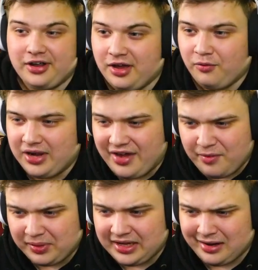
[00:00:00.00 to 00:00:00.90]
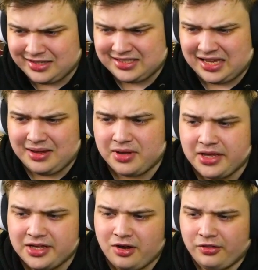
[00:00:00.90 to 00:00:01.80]
You know, we never play Crazy Time
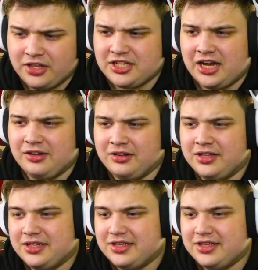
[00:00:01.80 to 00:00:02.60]
on the channel,